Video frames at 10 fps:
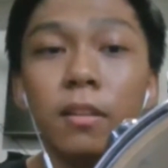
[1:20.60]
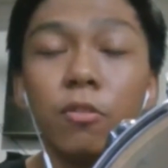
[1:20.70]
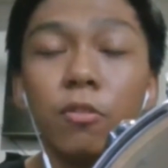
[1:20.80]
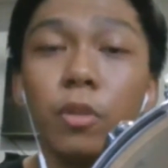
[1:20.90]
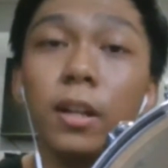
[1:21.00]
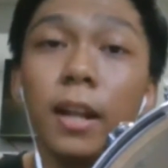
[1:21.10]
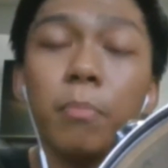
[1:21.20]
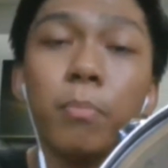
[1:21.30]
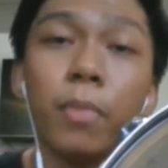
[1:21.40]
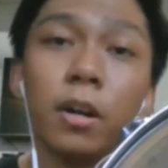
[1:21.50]

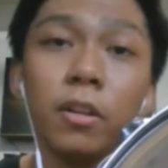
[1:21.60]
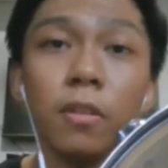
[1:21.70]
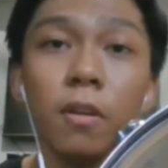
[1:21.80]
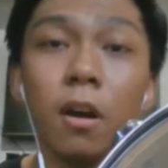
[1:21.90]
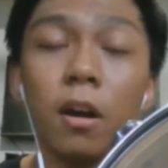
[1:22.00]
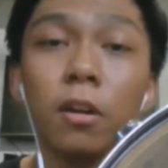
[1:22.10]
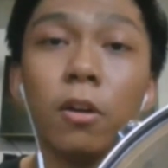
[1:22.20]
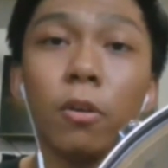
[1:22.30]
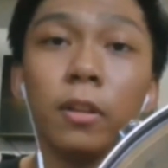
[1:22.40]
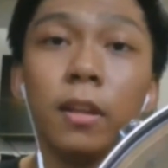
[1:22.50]
string-like parts are
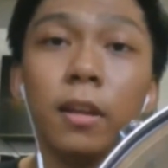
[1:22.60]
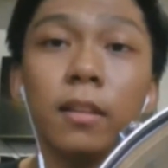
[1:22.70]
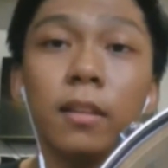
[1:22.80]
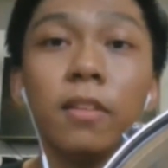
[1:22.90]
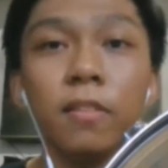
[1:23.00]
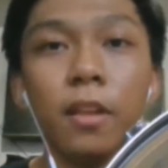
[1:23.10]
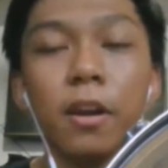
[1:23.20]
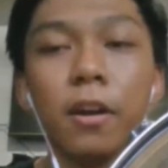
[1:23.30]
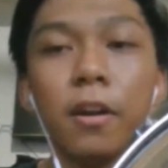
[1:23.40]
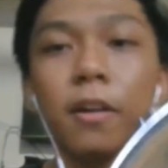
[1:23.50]
called the
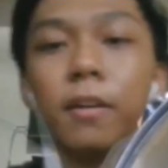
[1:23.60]
snare.